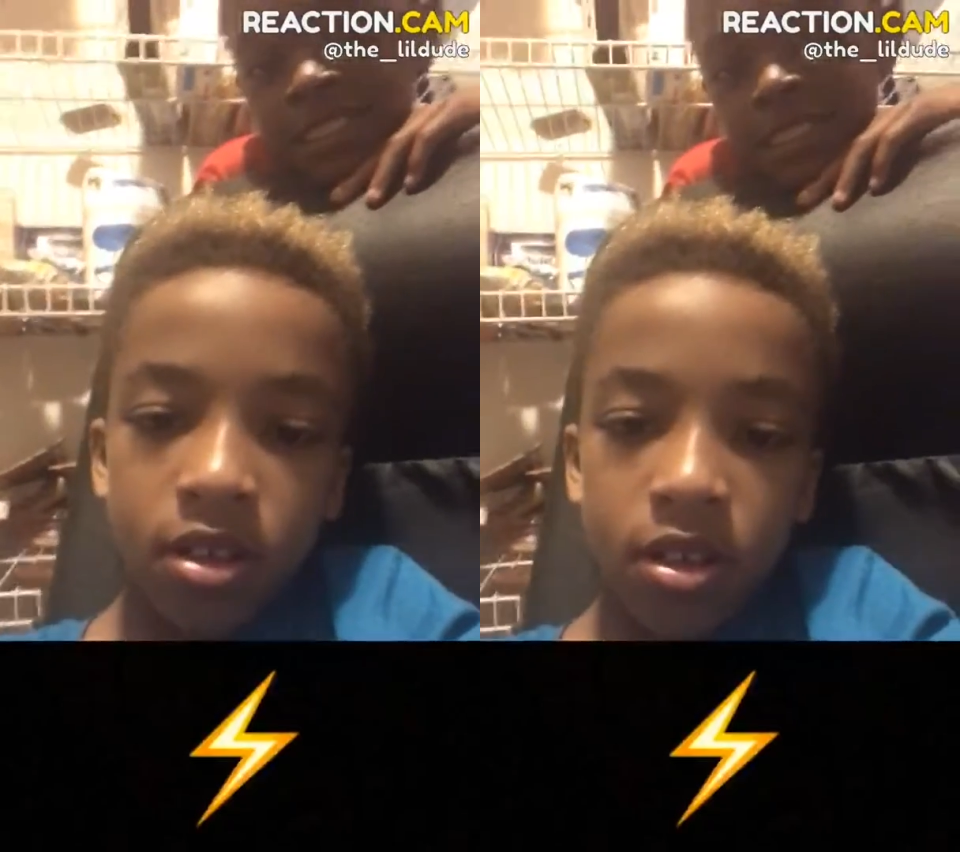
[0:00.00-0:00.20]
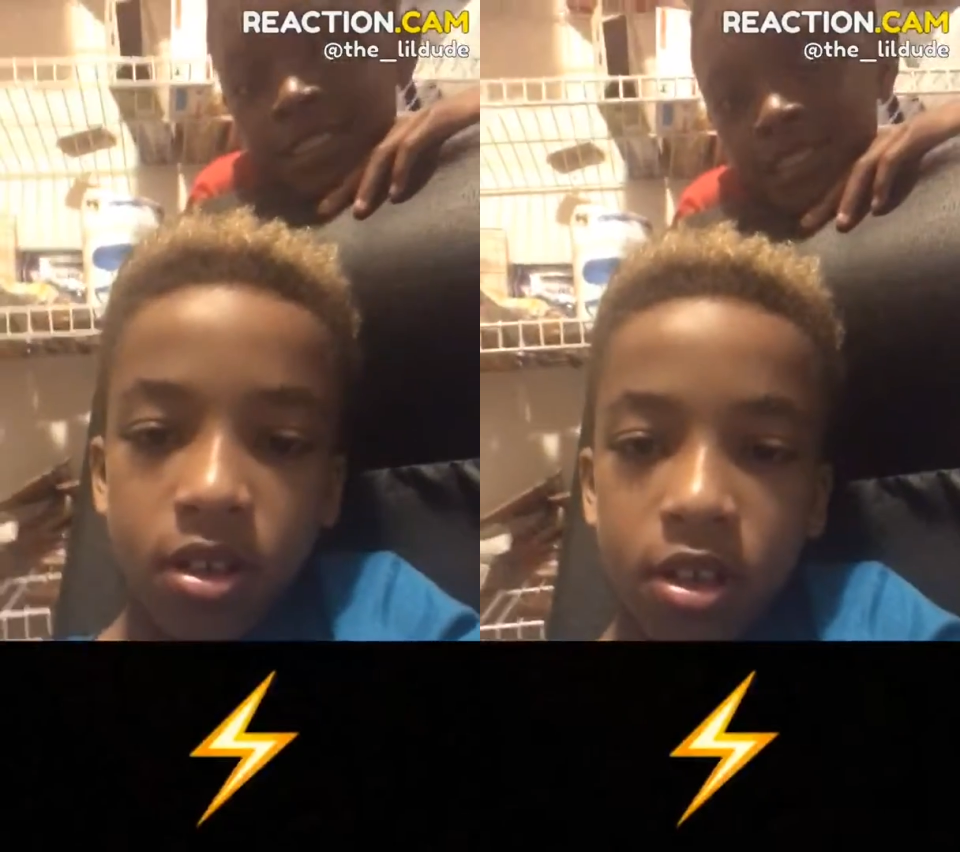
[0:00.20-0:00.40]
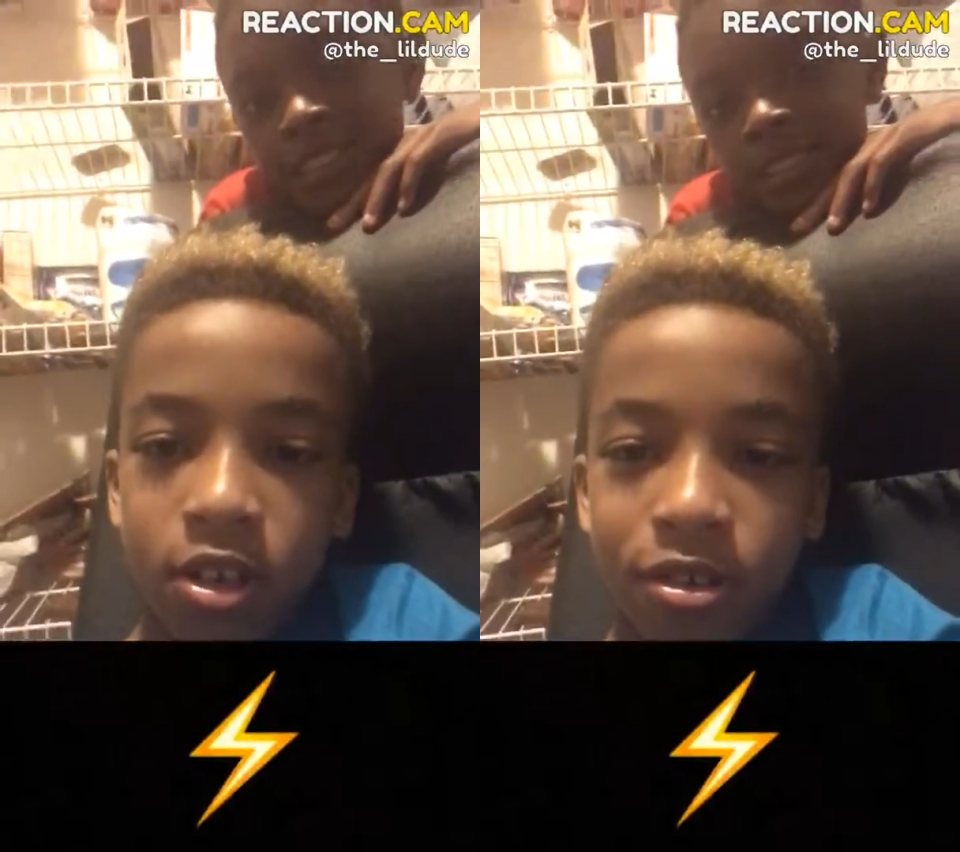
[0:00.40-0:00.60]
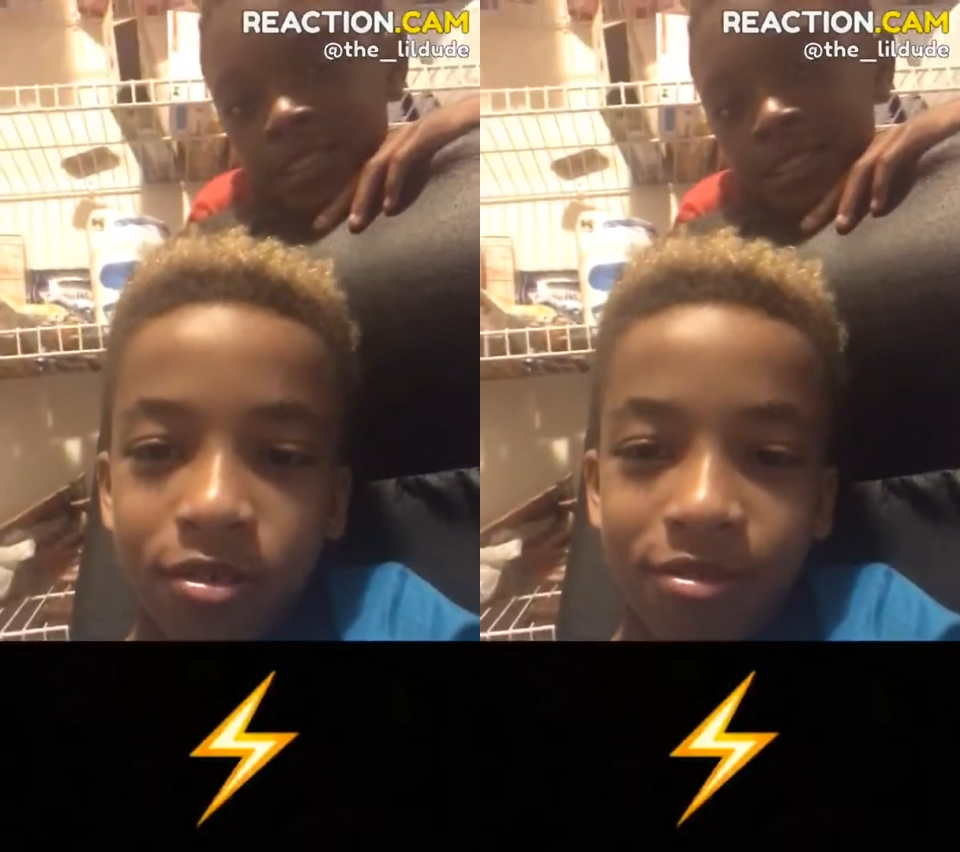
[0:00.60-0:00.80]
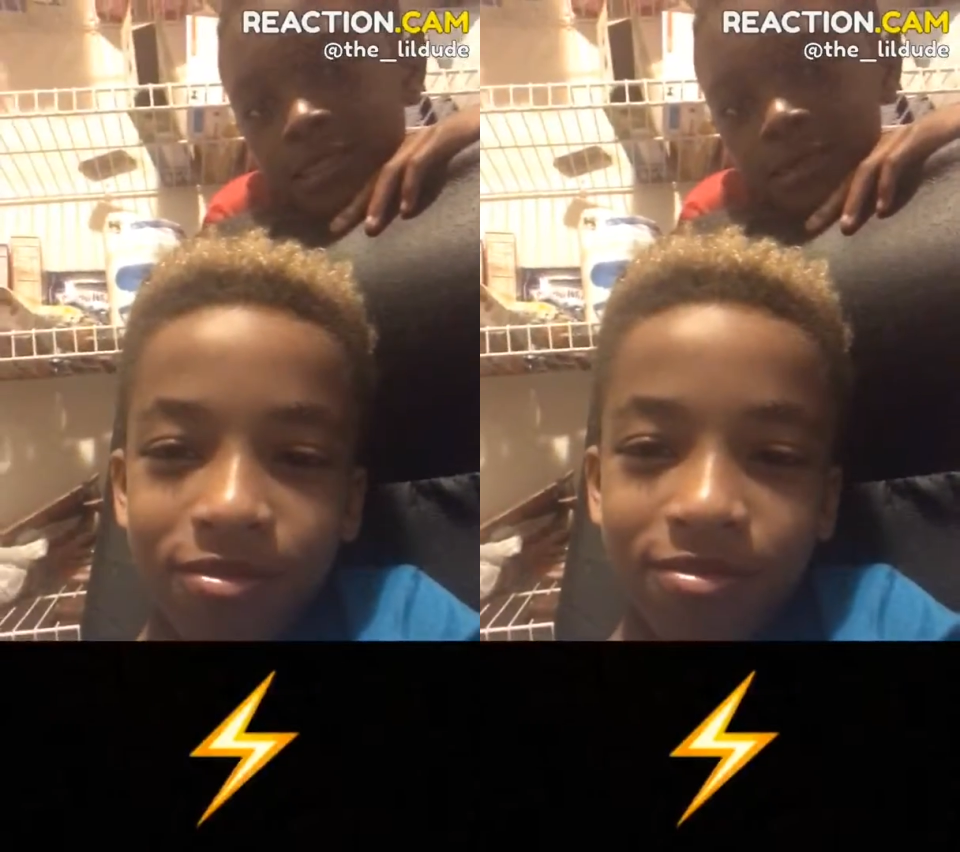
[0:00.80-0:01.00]

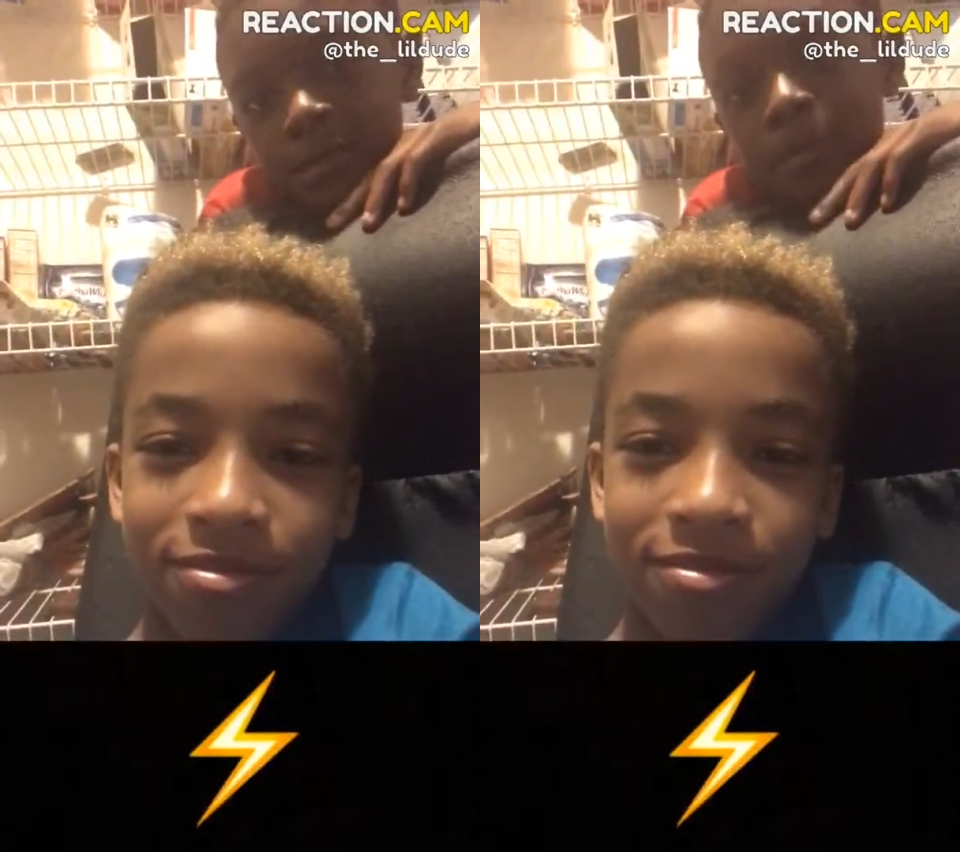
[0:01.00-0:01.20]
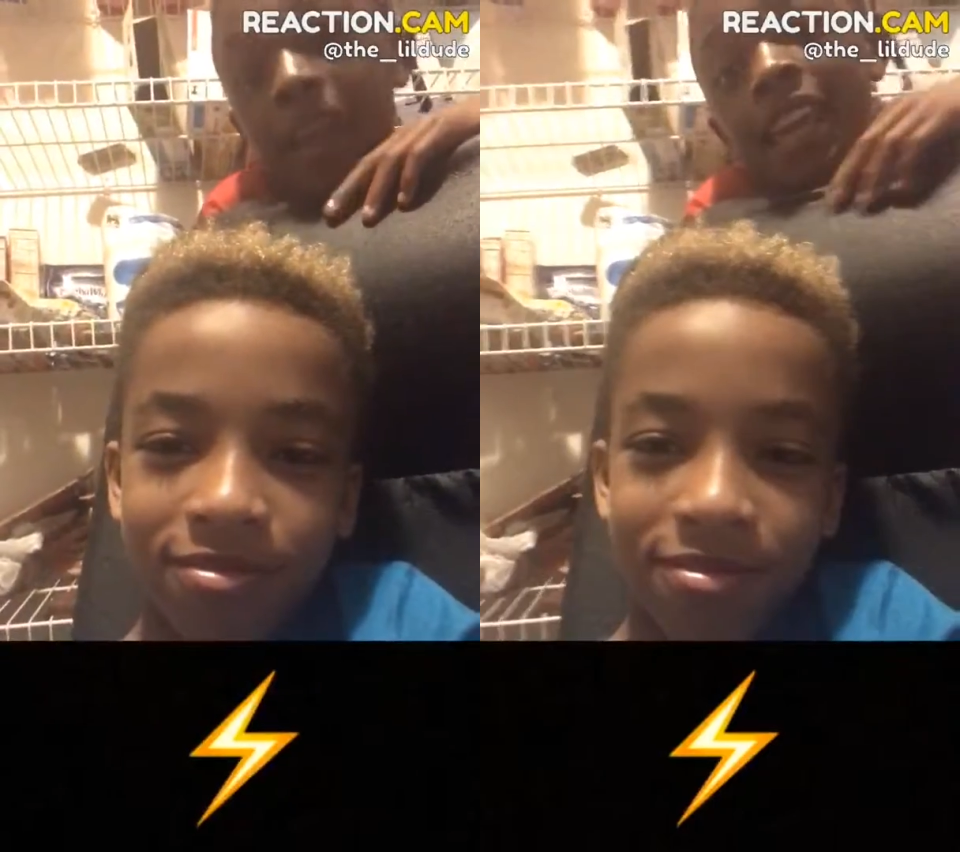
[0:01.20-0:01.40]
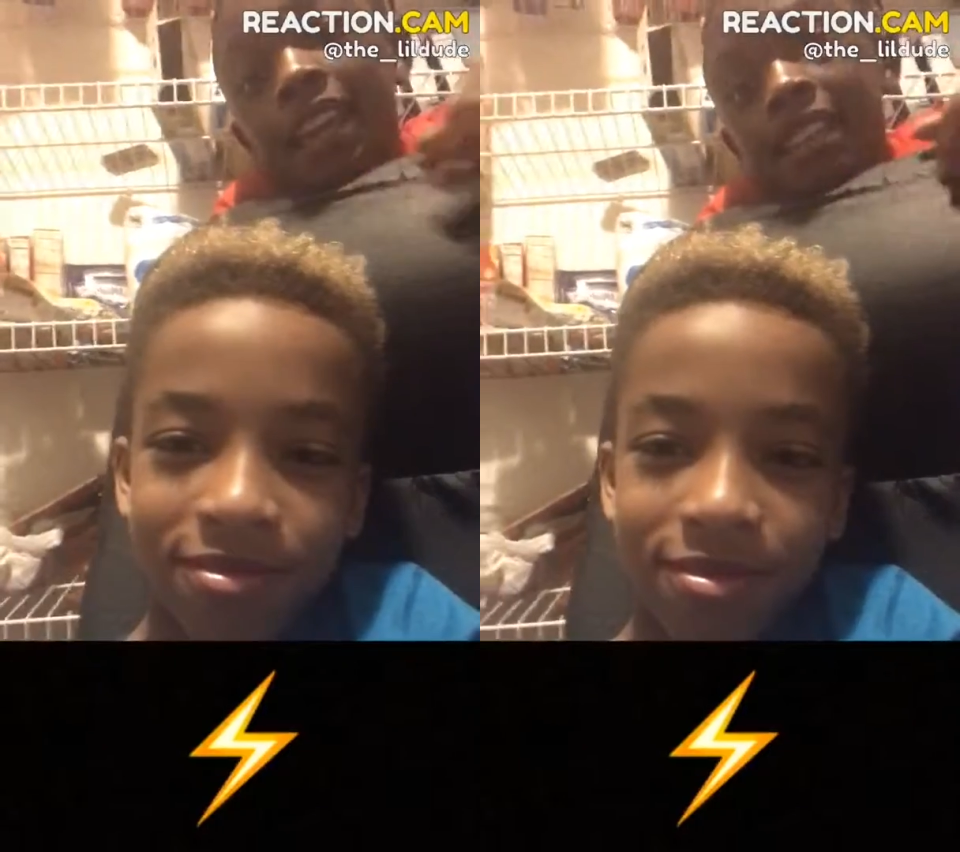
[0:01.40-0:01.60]
Um. Me,